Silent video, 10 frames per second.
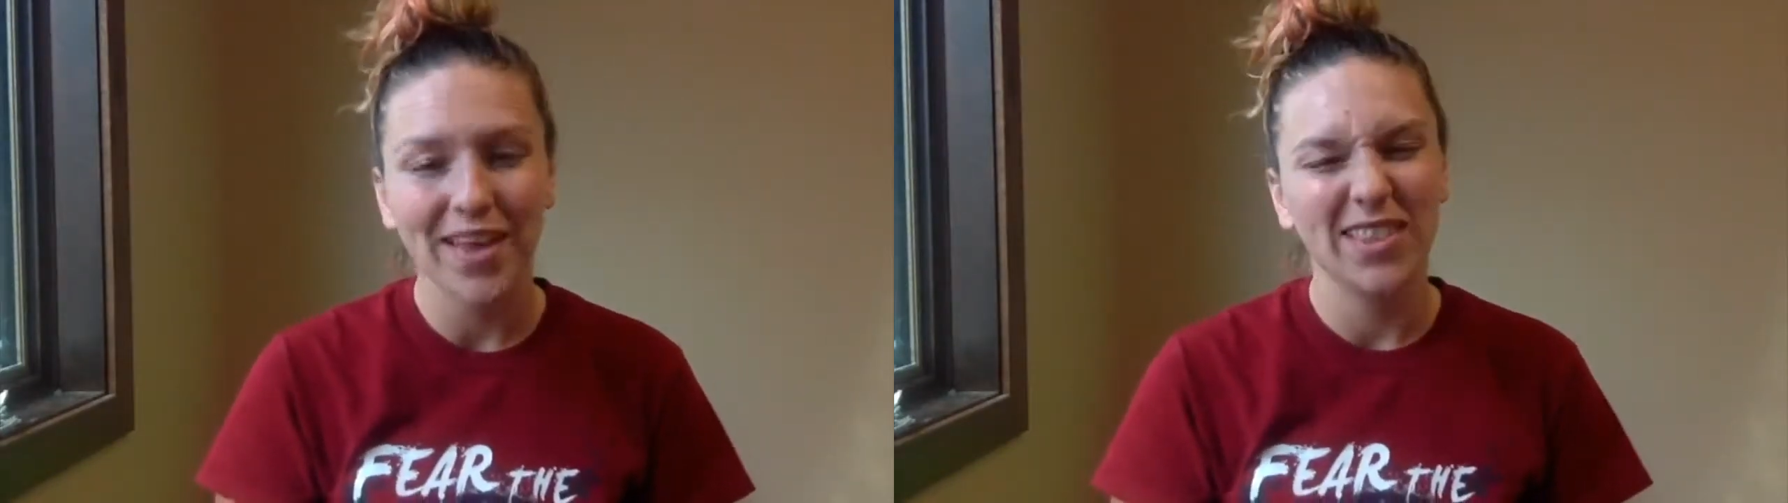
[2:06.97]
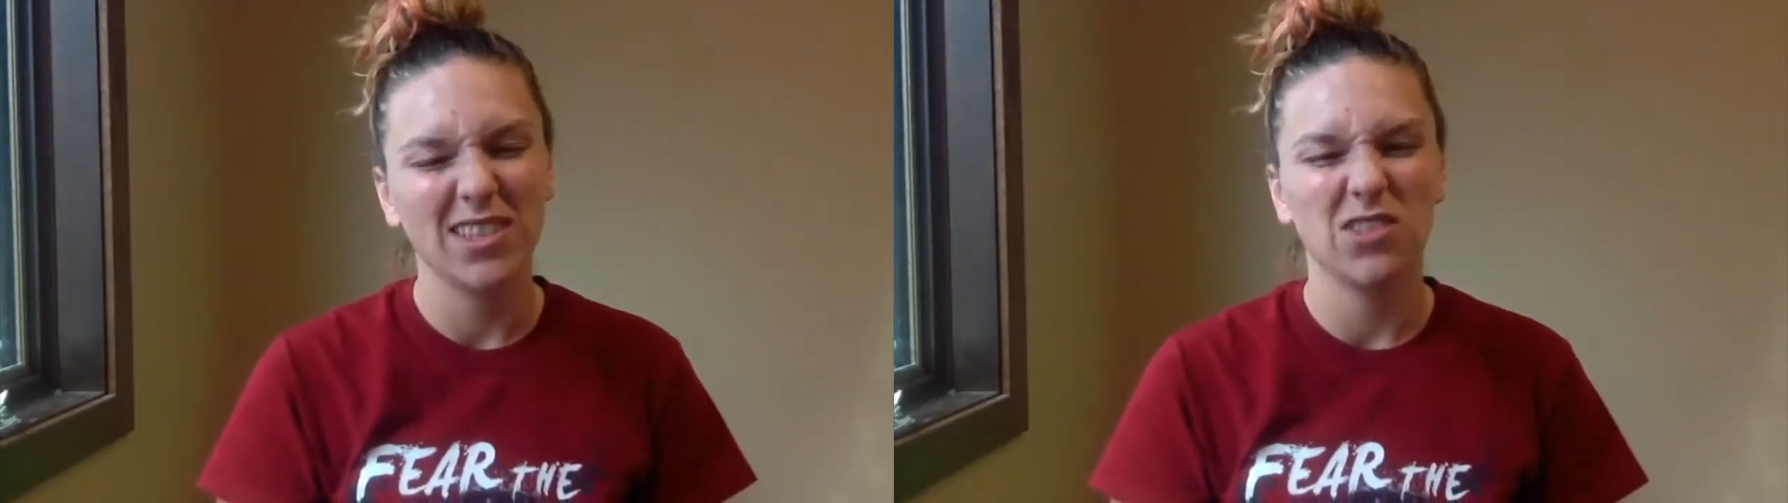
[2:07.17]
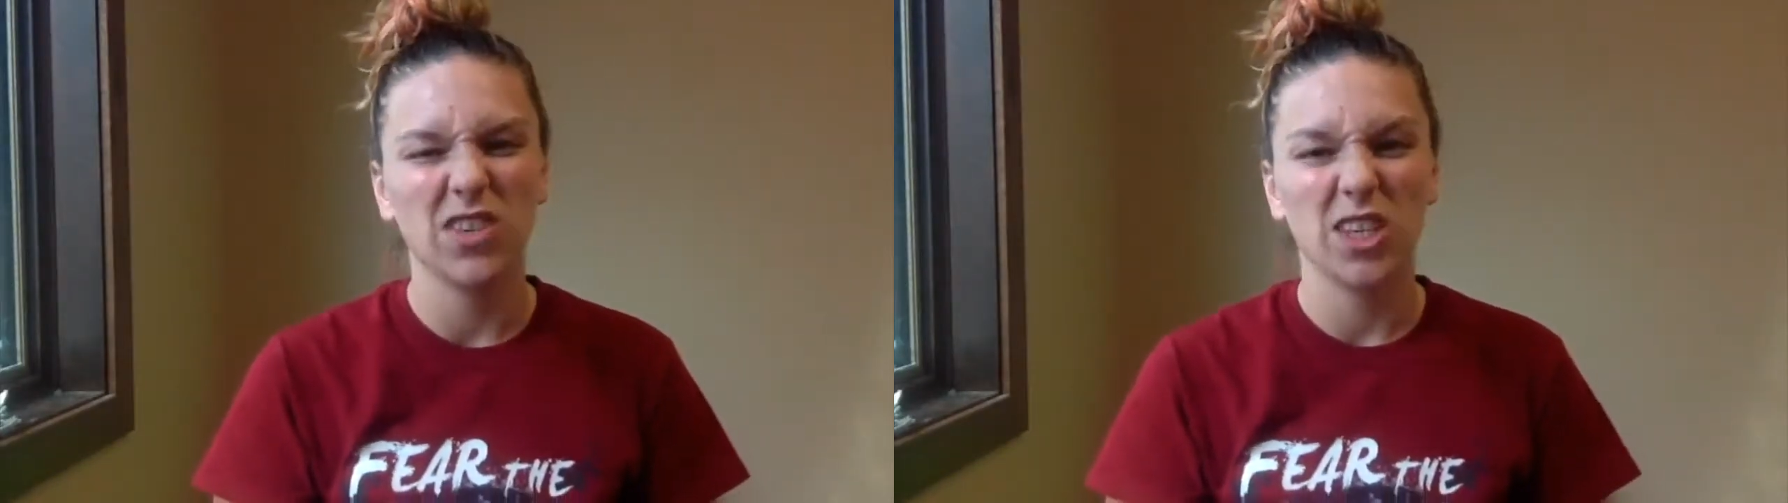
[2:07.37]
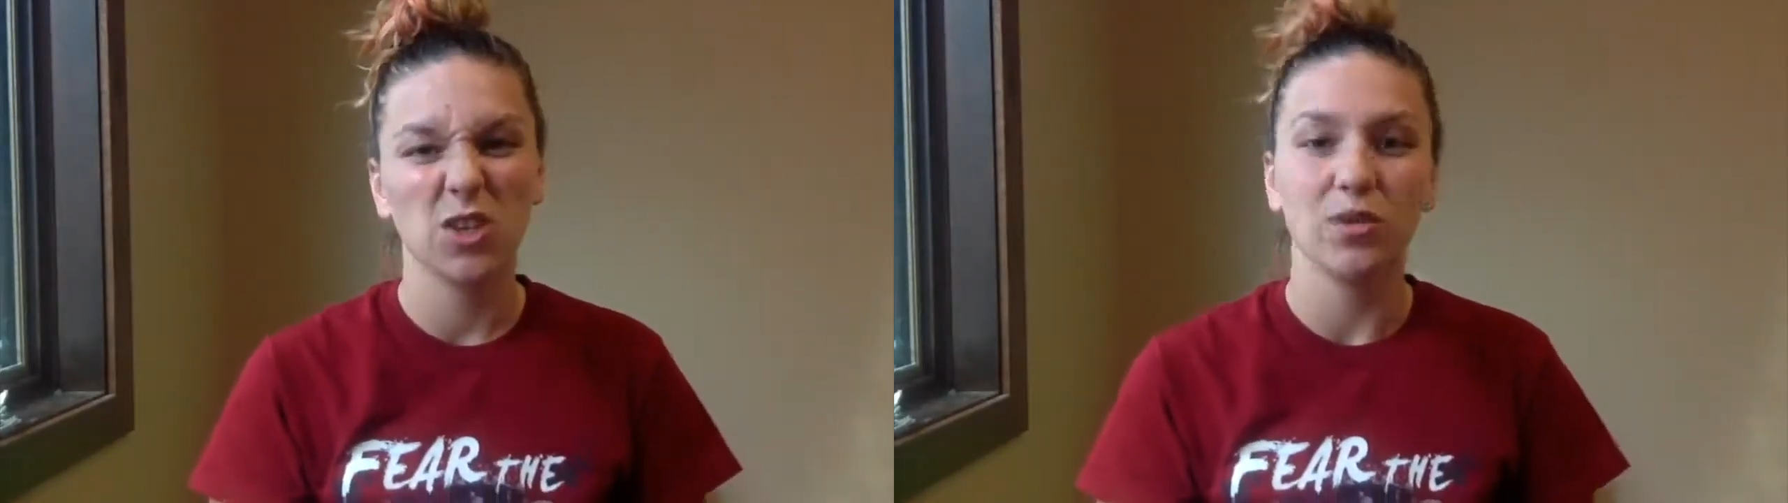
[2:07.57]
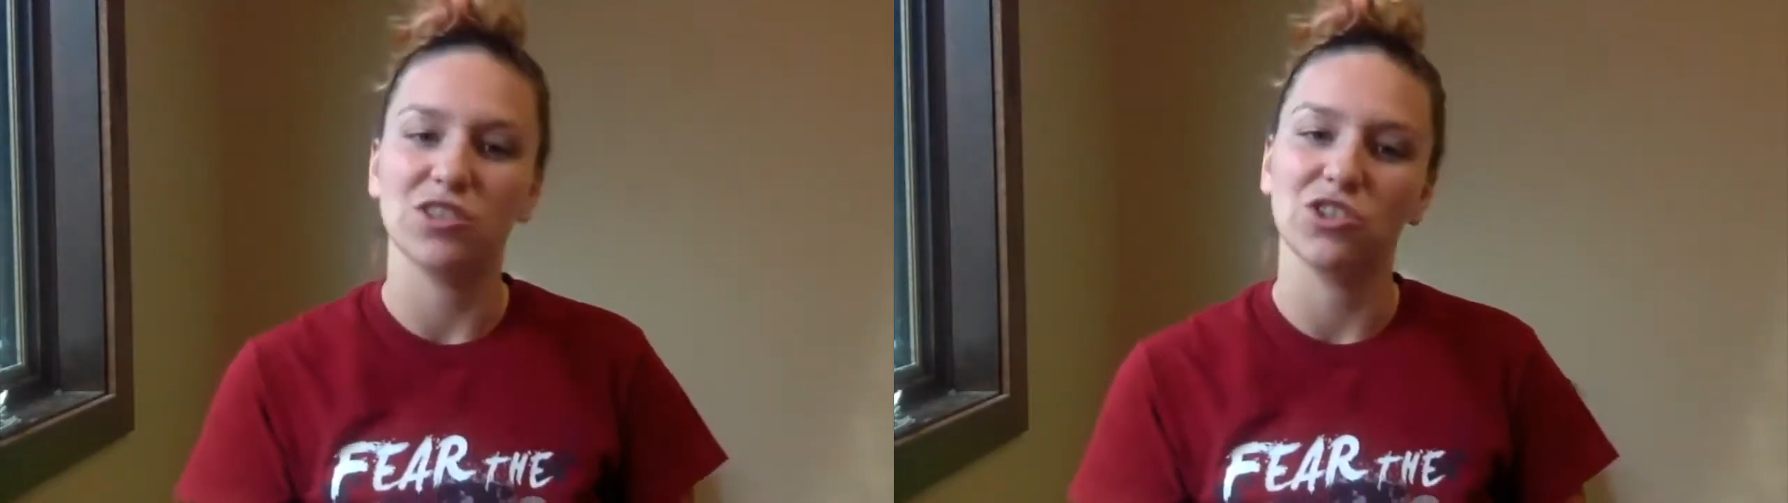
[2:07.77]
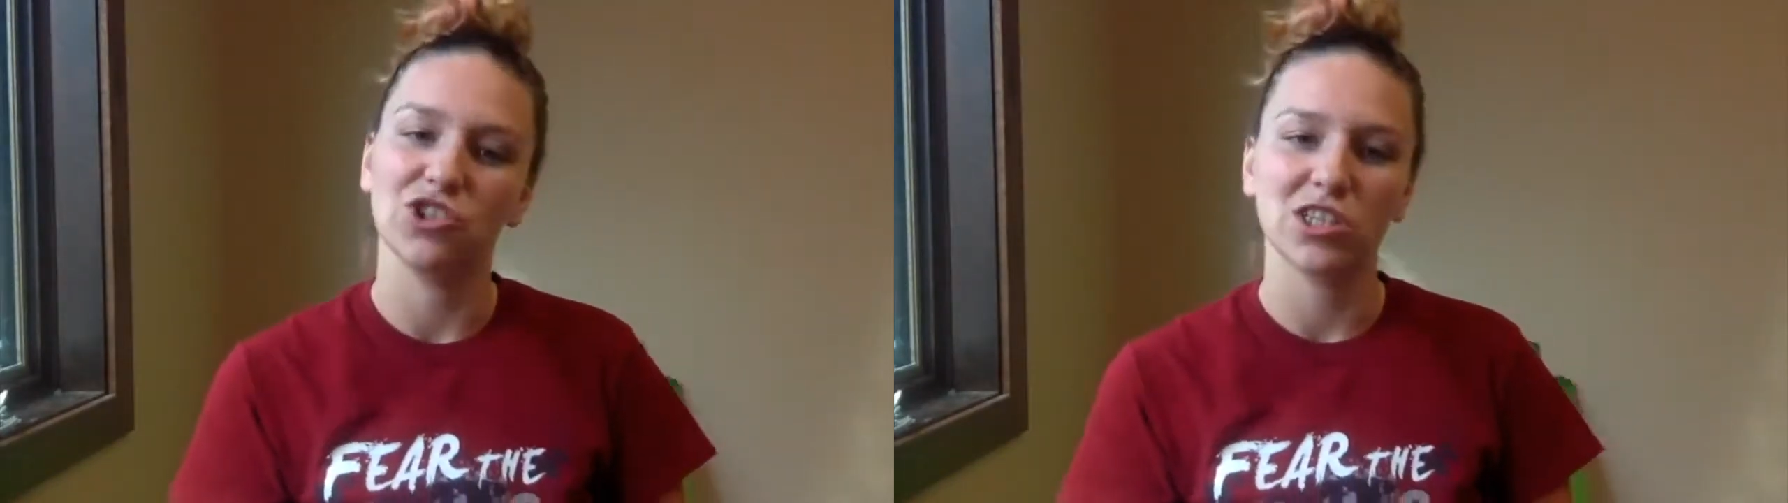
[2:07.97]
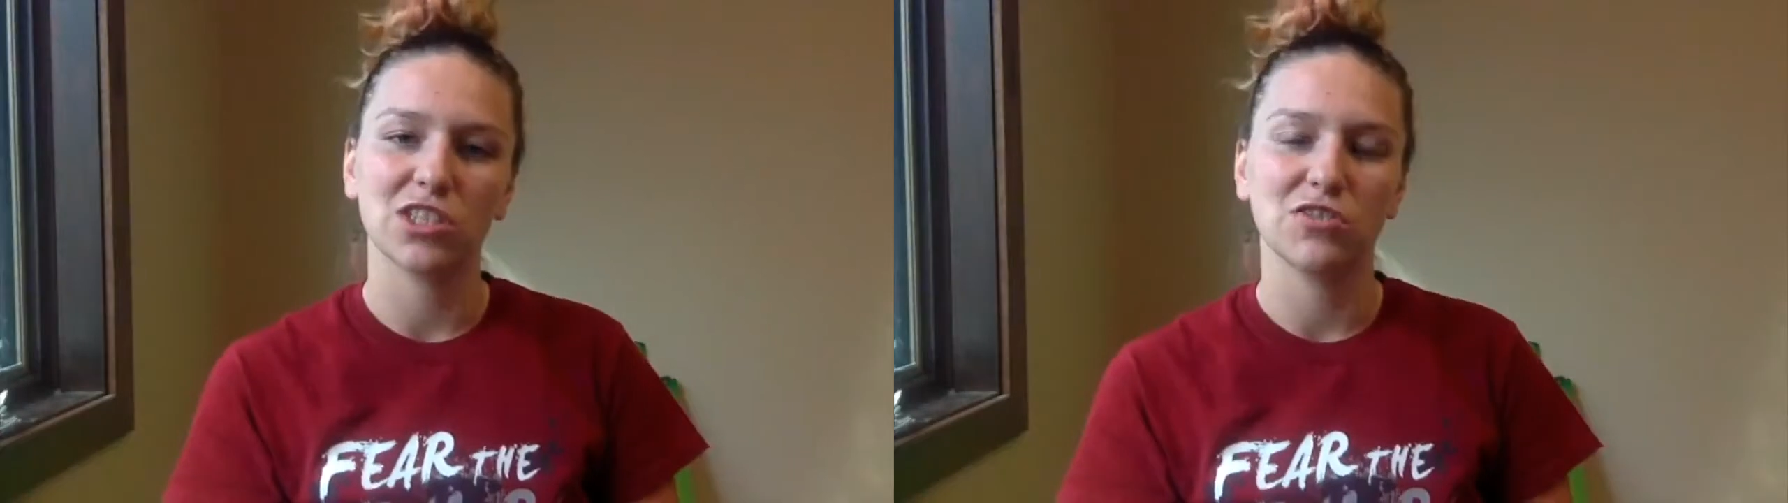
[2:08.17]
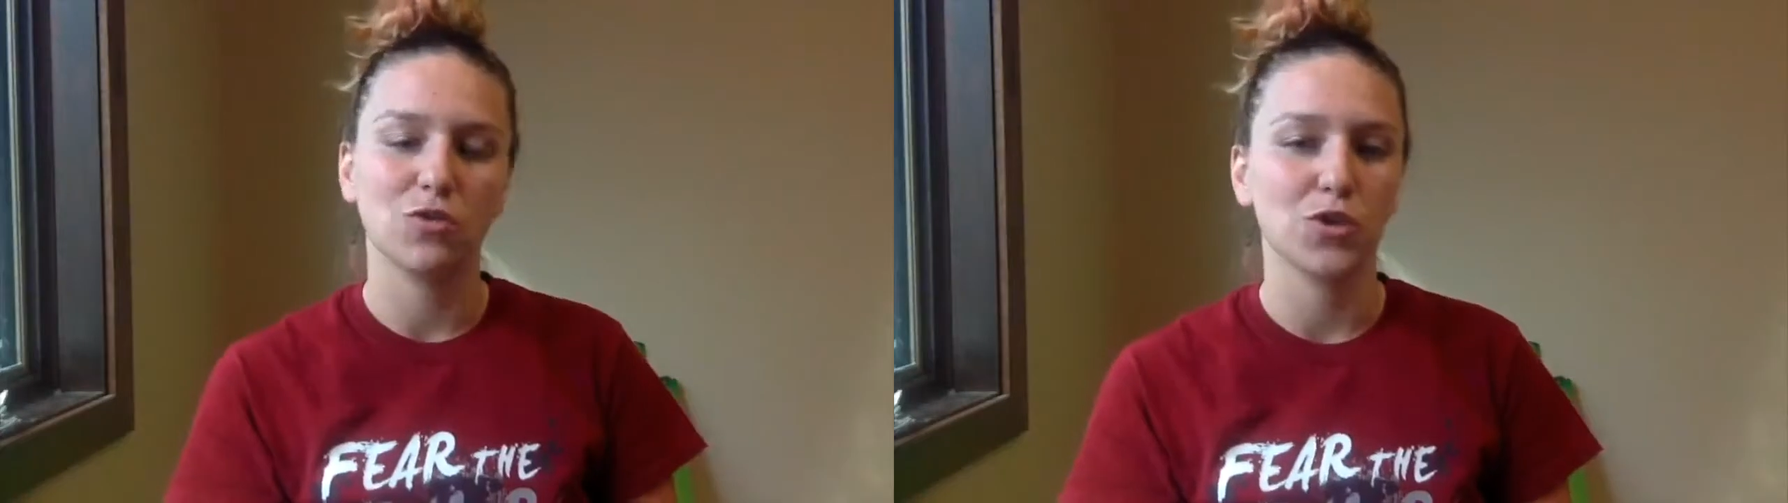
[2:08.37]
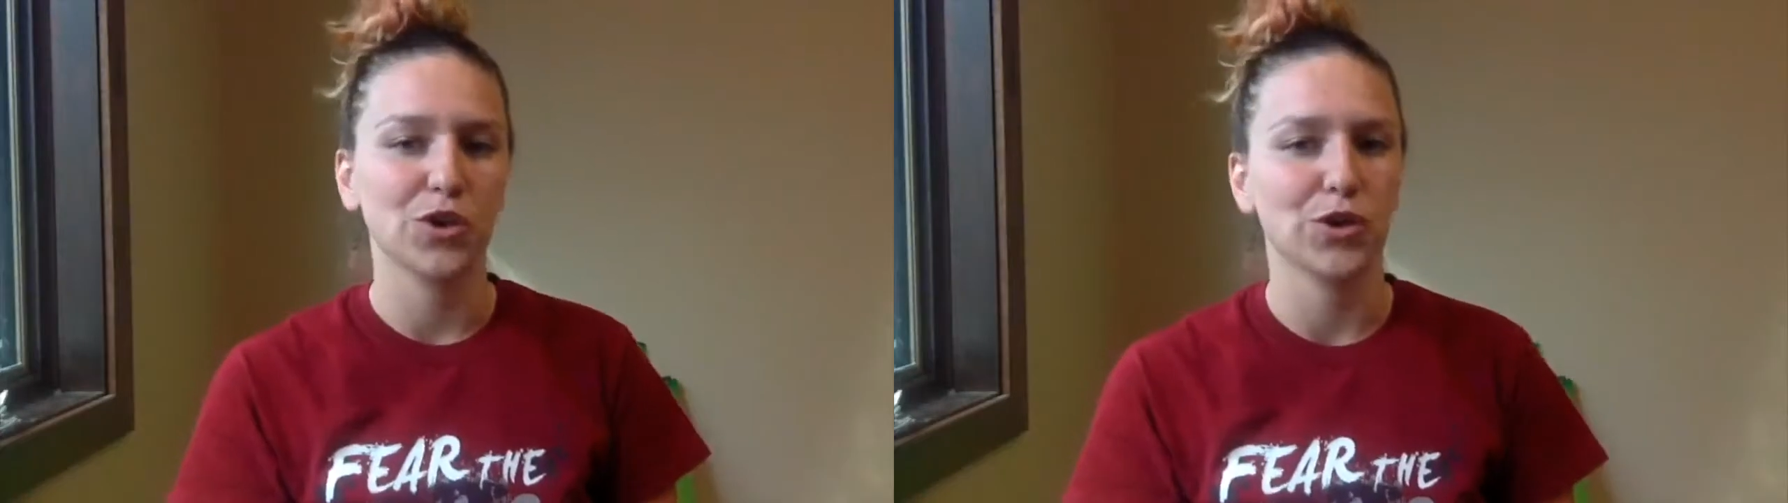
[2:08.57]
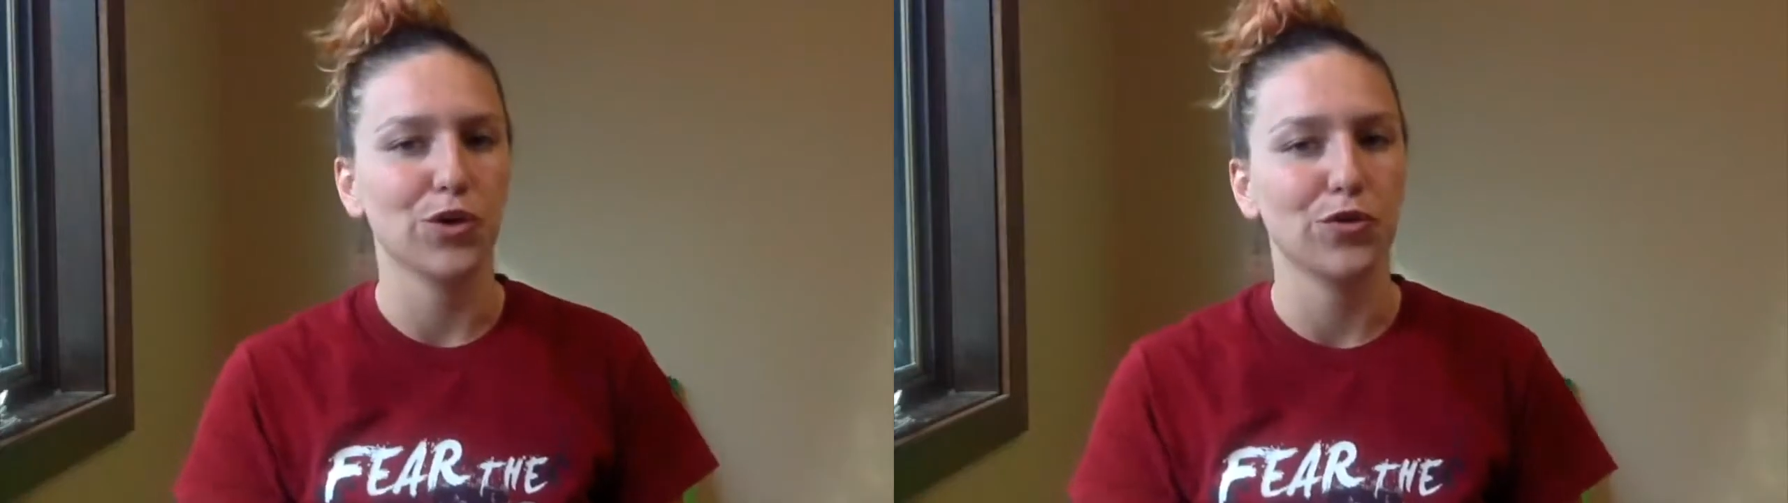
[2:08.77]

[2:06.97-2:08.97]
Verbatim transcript: This video is just for your